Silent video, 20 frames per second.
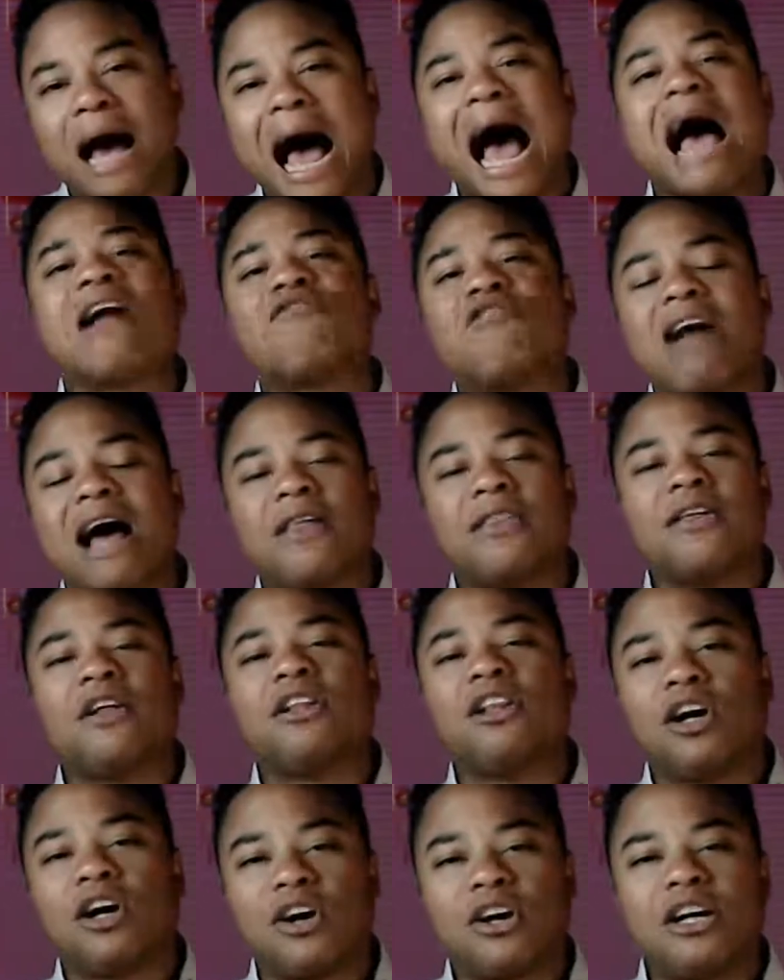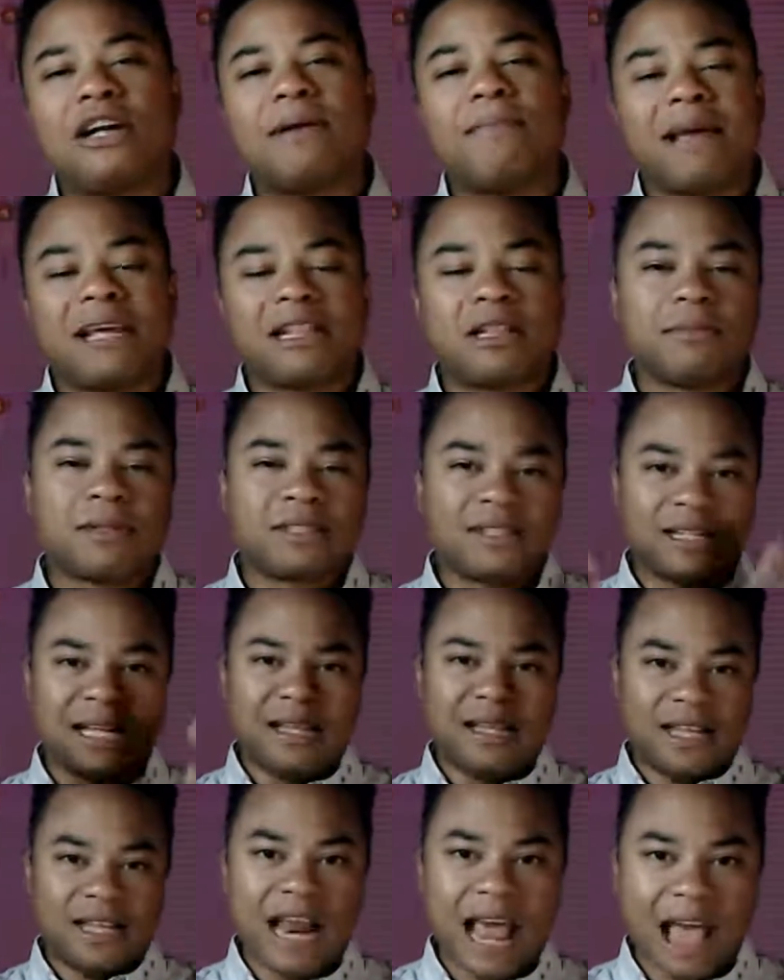I'd rather learn and make the
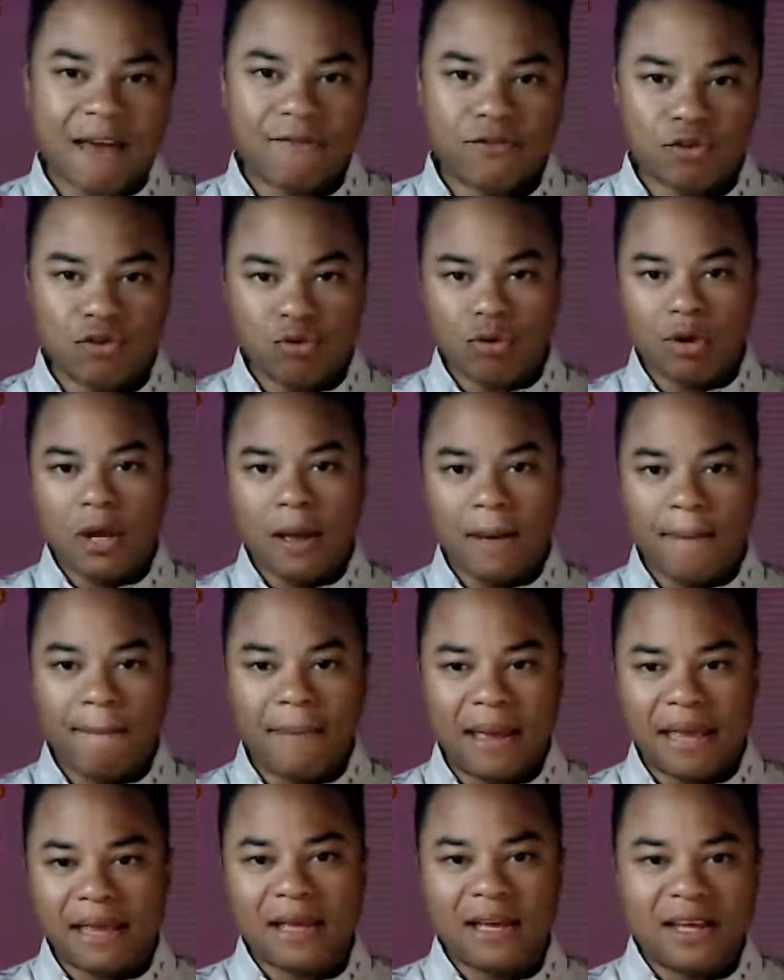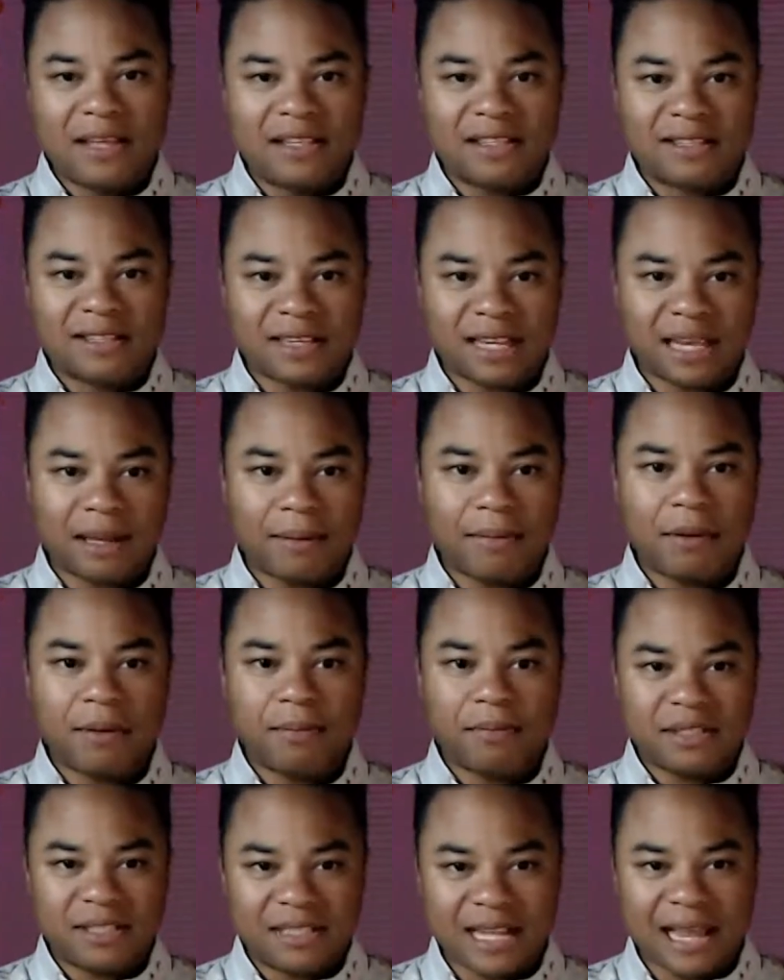mistake than have you make the same
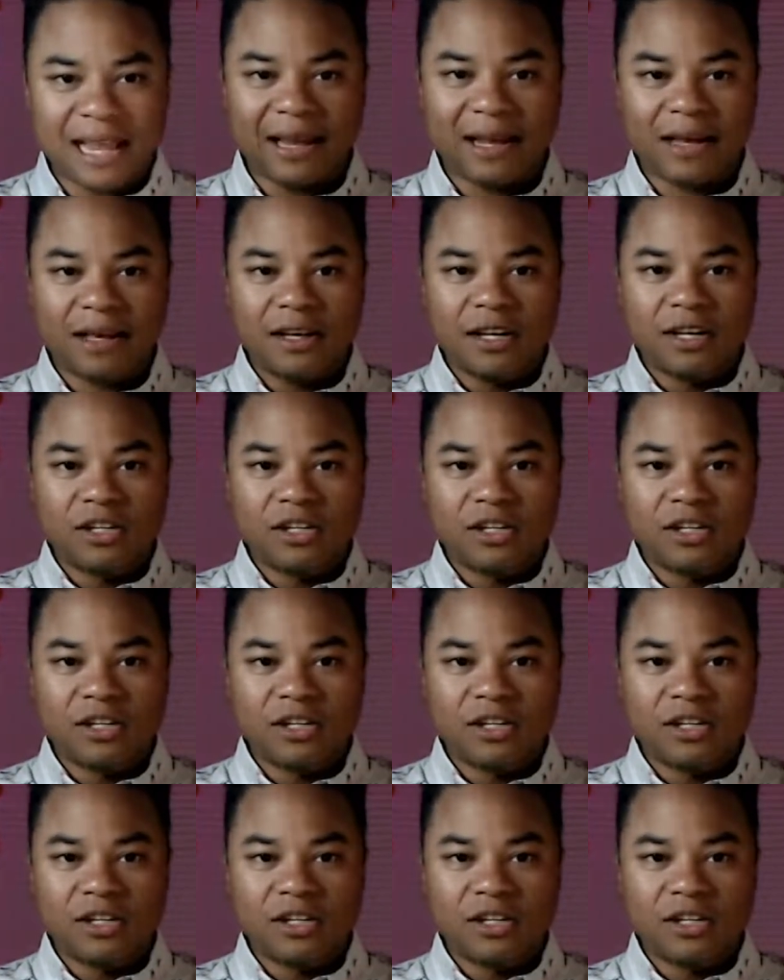mistake.